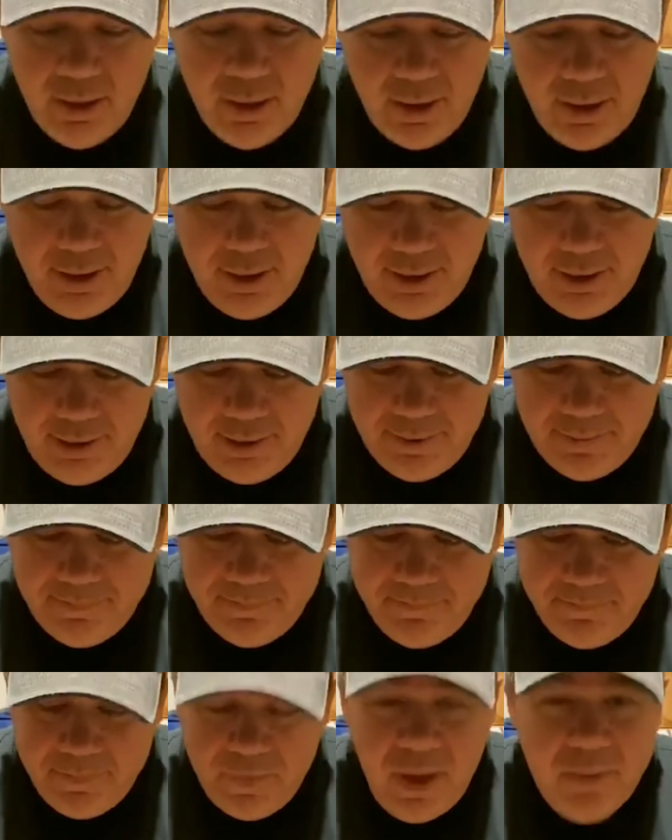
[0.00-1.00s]
I'm
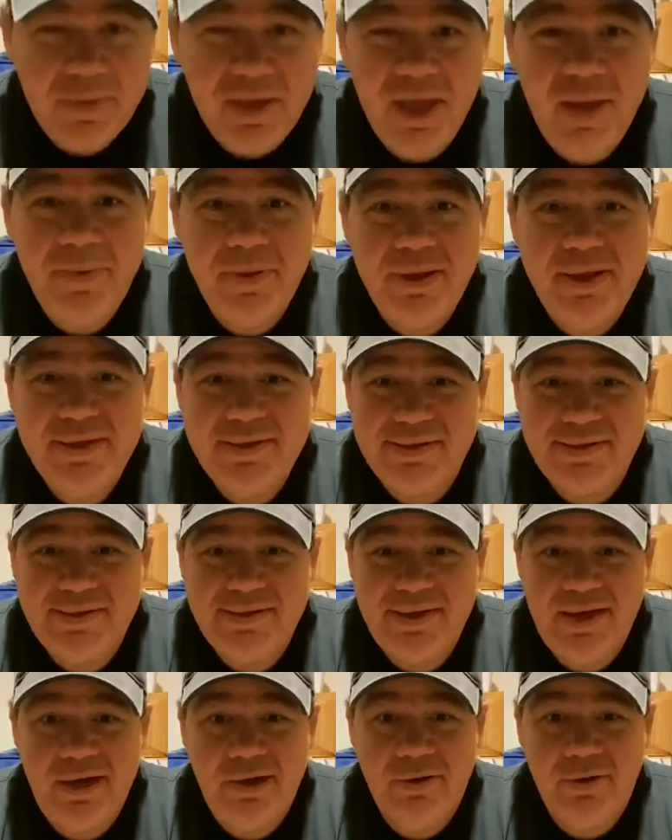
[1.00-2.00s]
keeping these a
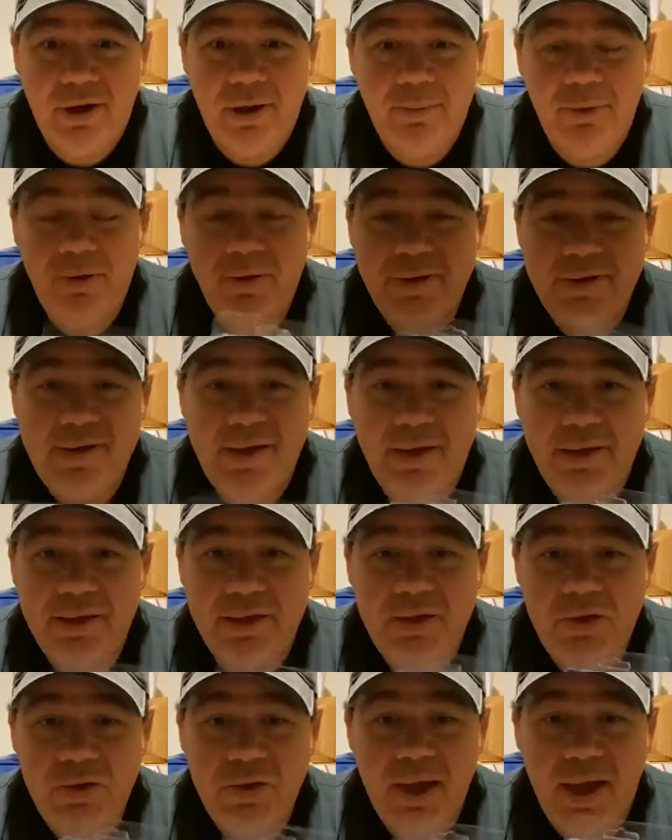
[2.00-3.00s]
secret. I'm only
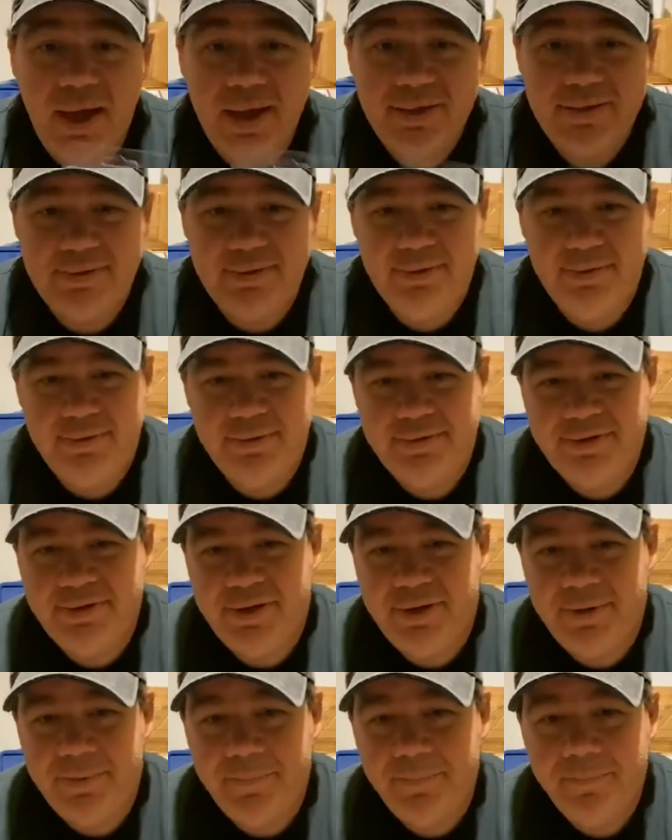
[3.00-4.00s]
telling you guys.
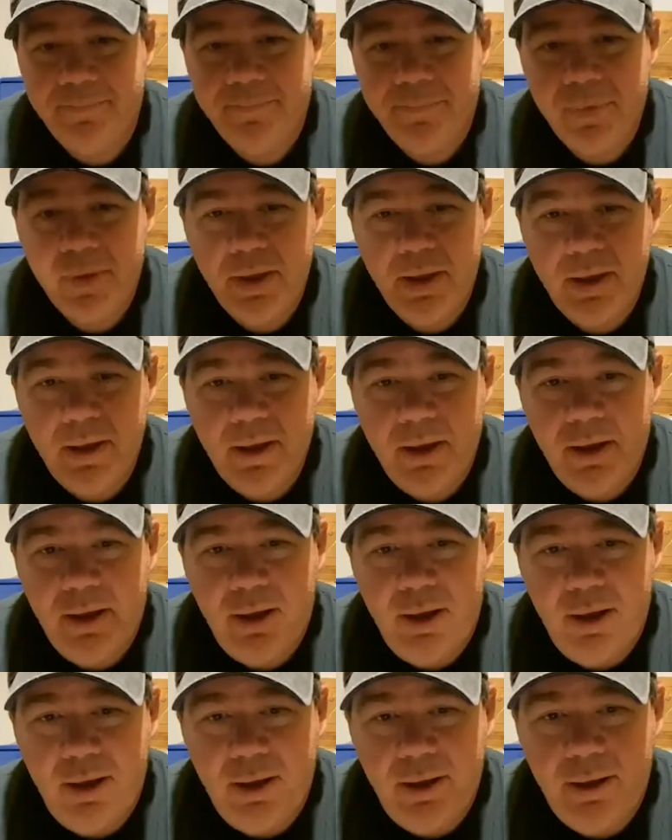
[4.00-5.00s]
So,
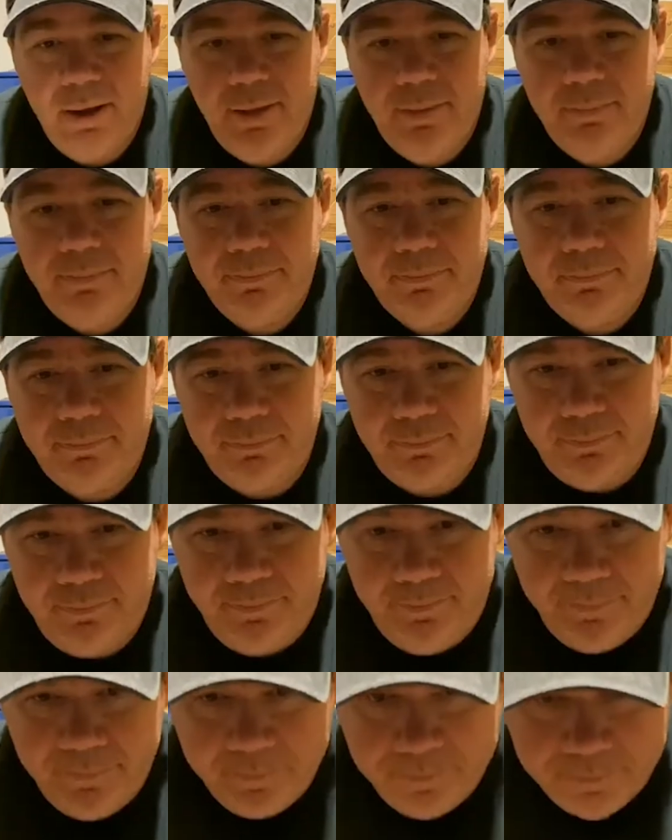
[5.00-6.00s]
and
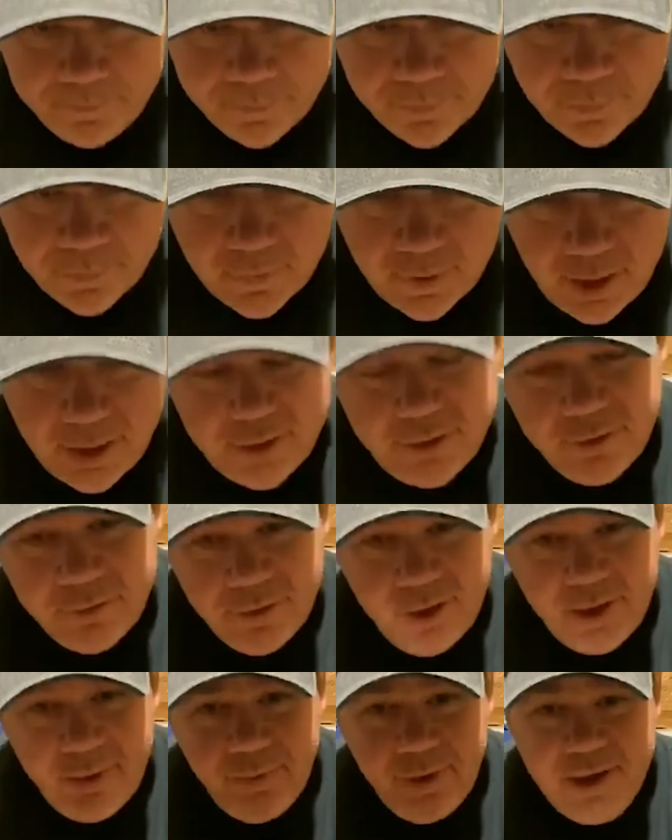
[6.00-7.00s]
you're
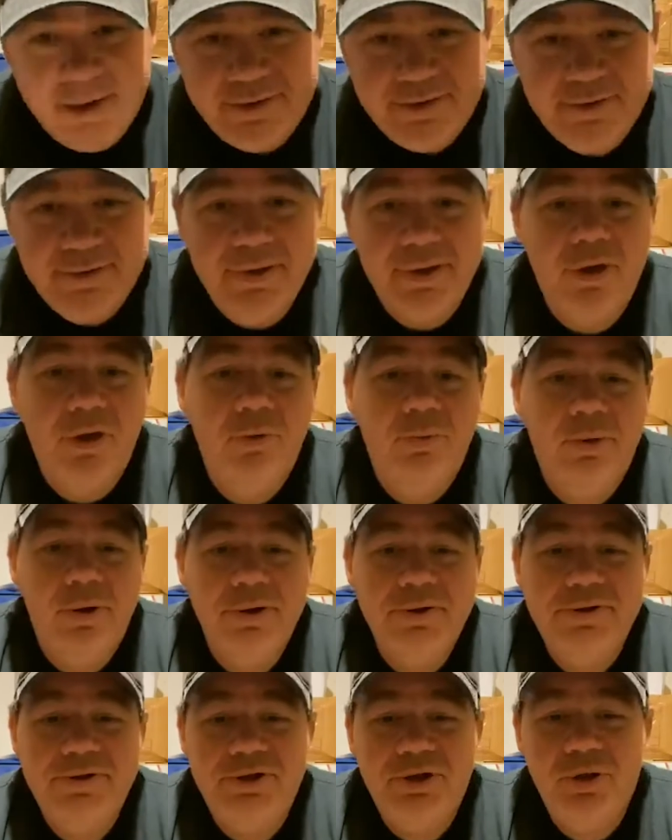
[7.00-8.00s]
right, Wes. The
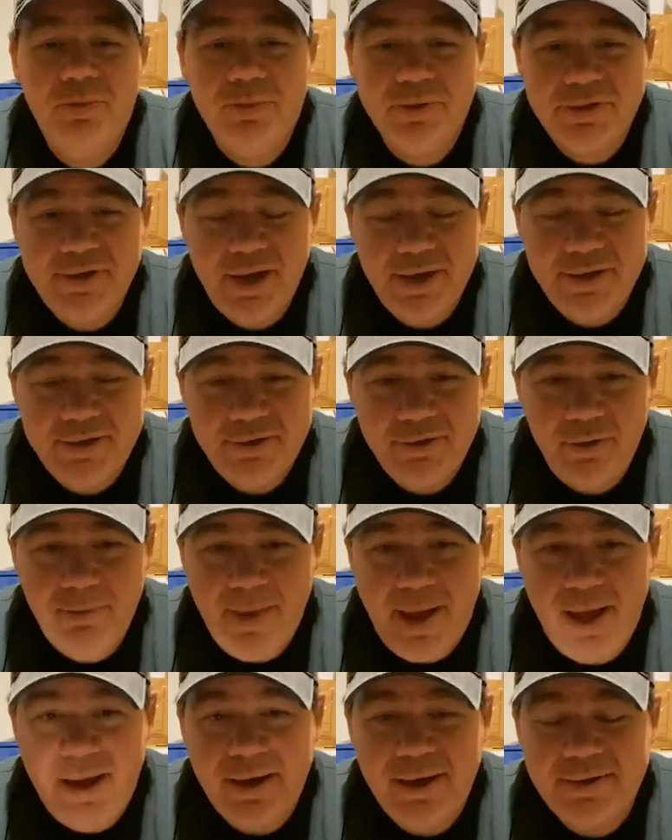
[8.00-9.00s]
GoPros do protect your
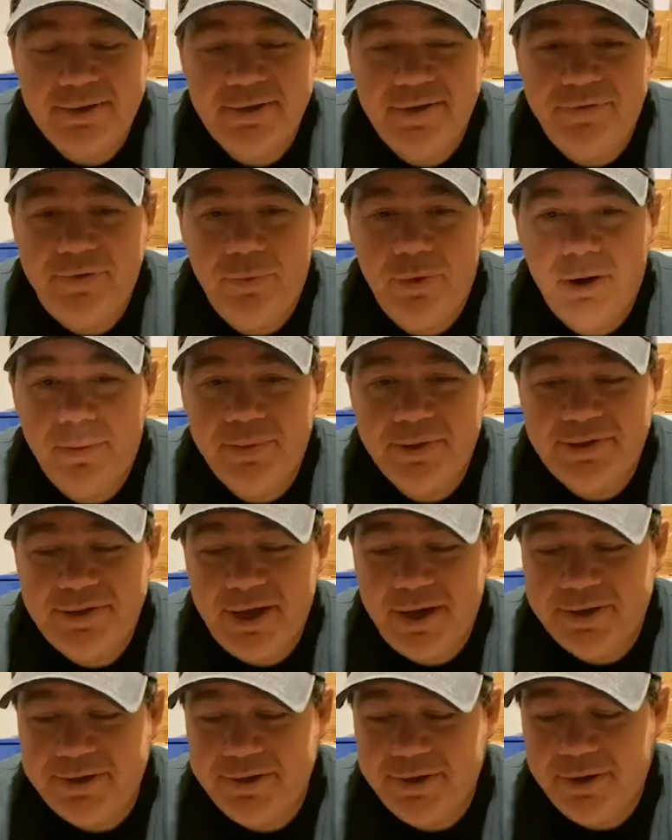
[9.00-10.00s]
pneumatics. If you want to
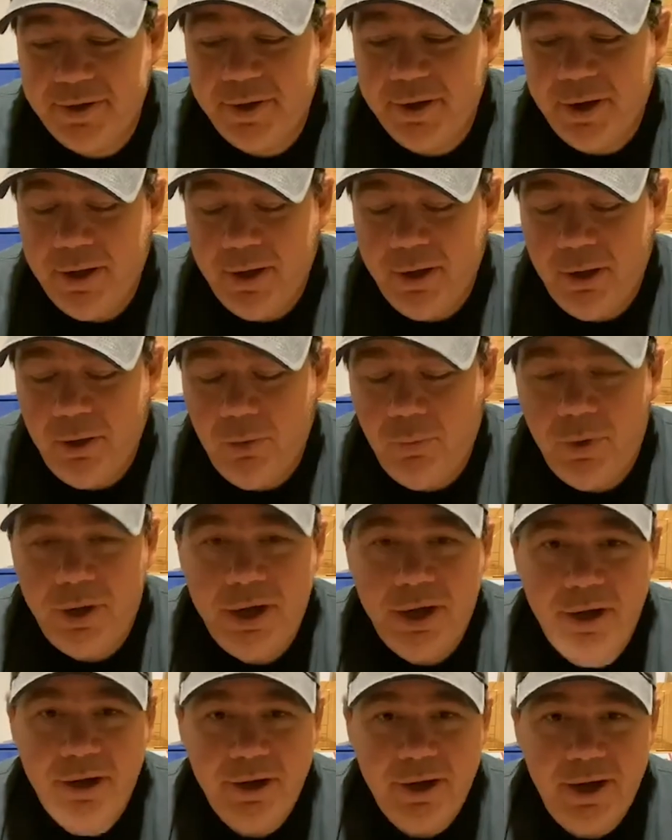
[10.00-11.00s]
protect your
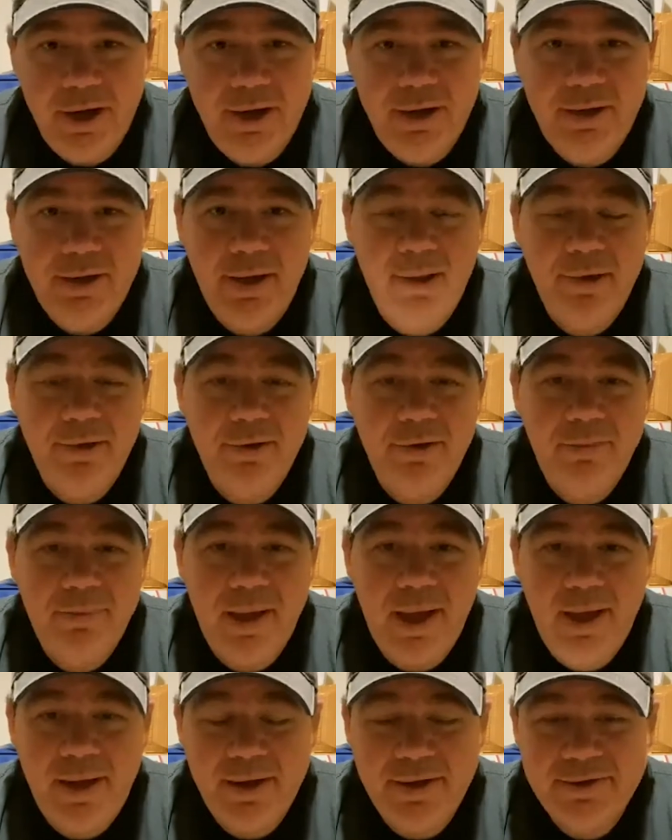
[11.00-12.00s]
$180
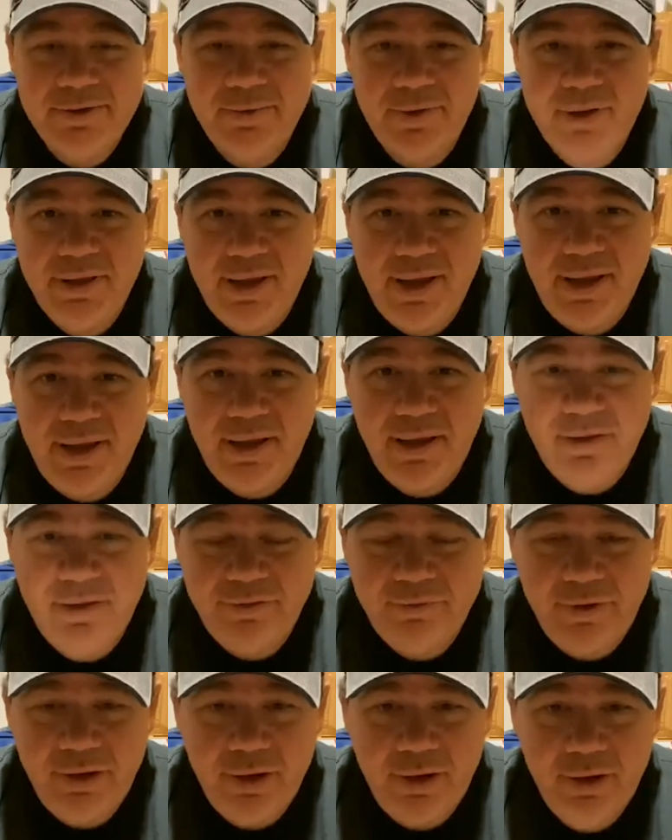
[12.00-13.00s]
pneumatics with a
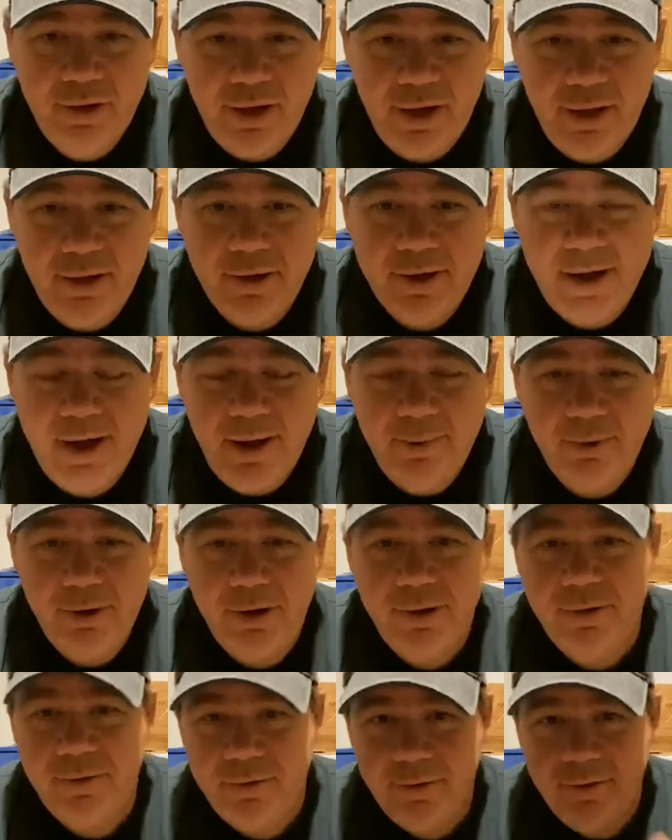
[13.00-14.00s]
$300 camera,